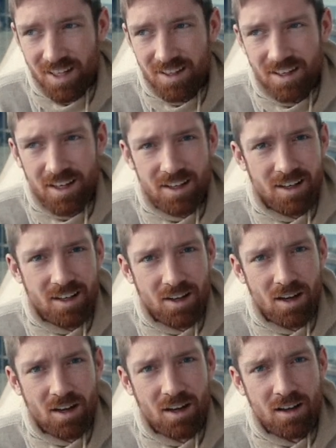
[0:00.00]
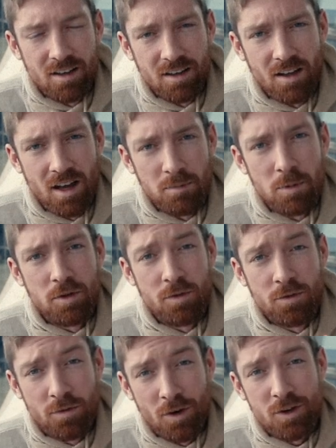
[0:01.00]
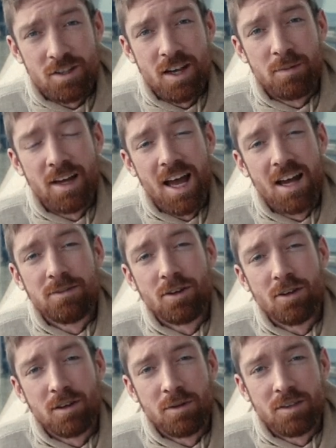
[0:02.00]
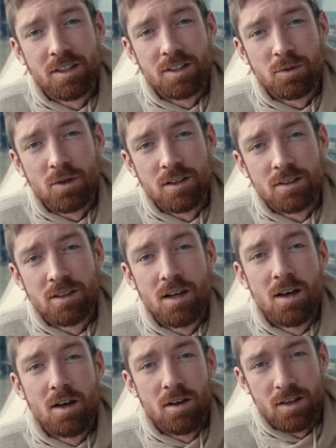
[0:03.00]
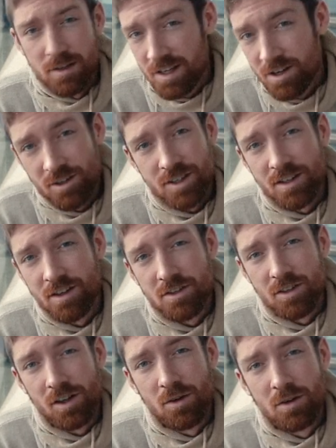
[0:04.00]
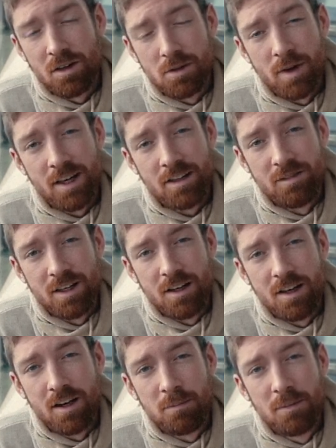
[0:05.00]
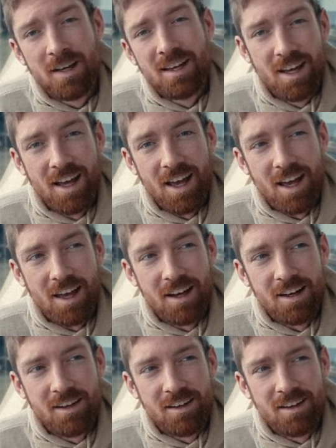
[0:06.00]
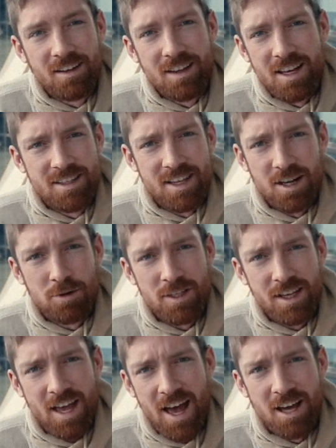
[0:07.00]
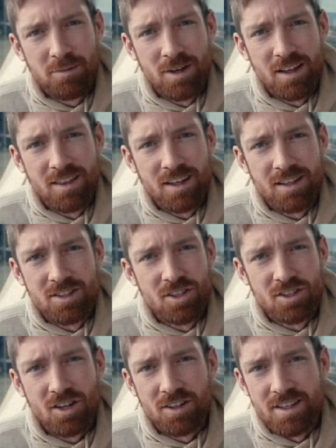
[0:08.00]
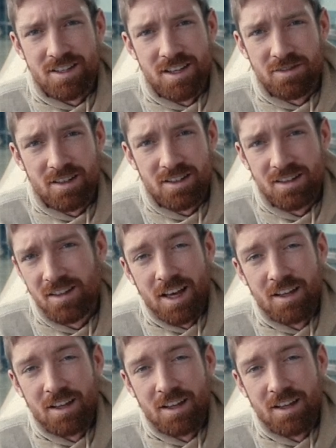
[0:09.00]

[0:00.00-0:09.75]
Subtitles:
And then I remember the first time I ever heard about this was years and years ago when I was back in Vietnam. And they said it was a cat, but I think it's just called a civet.